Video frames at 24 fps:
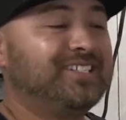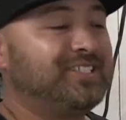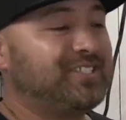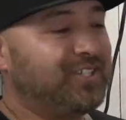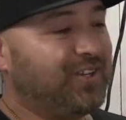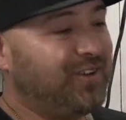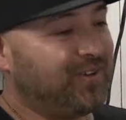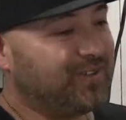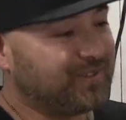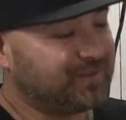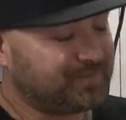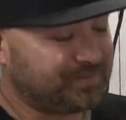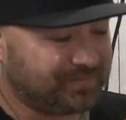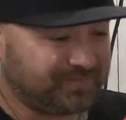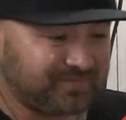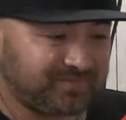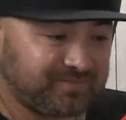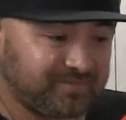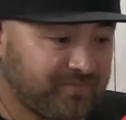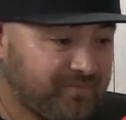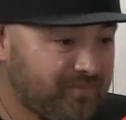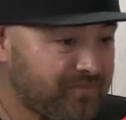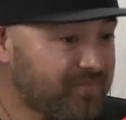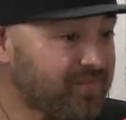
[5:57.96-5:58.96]
so
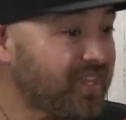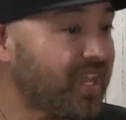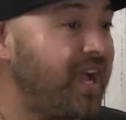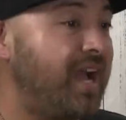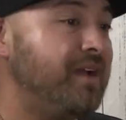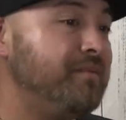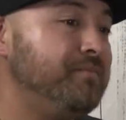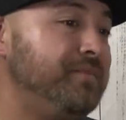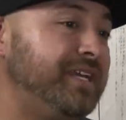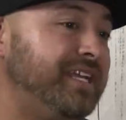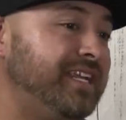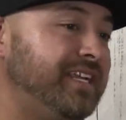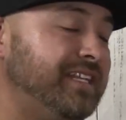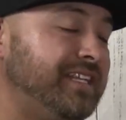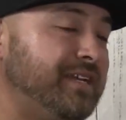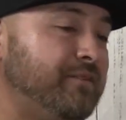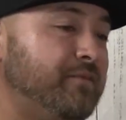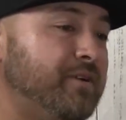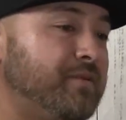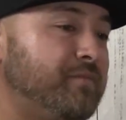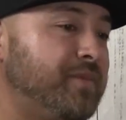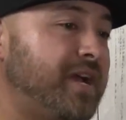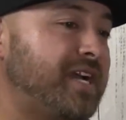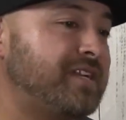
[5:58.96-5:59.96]
I immediately
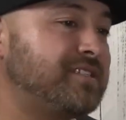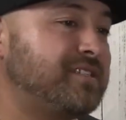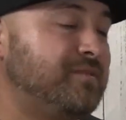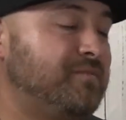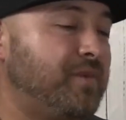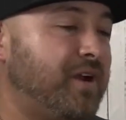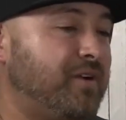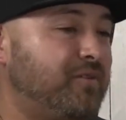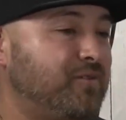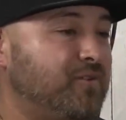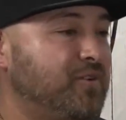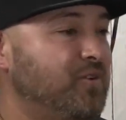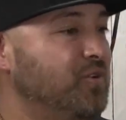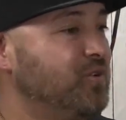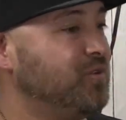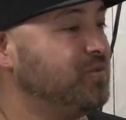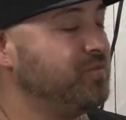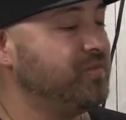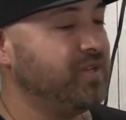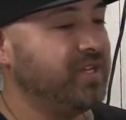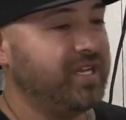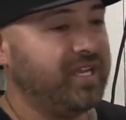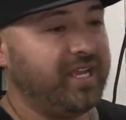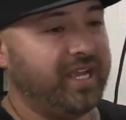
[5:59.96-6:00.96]
went back to my room
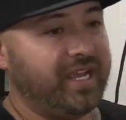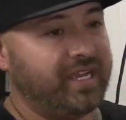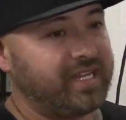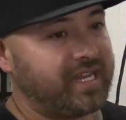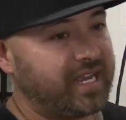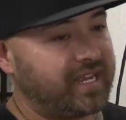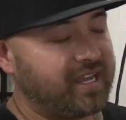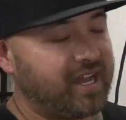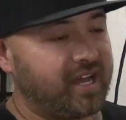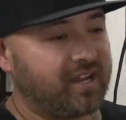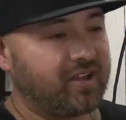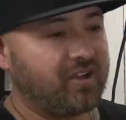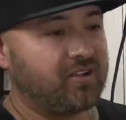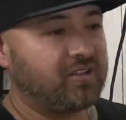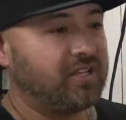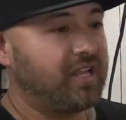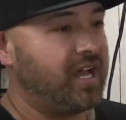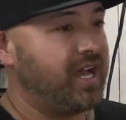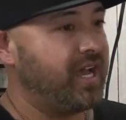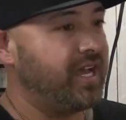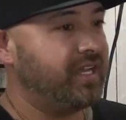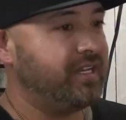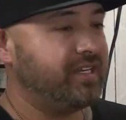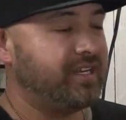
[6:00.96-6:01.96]
and I got
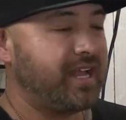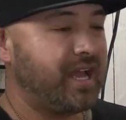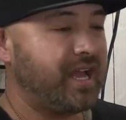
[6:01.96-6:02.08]
online and I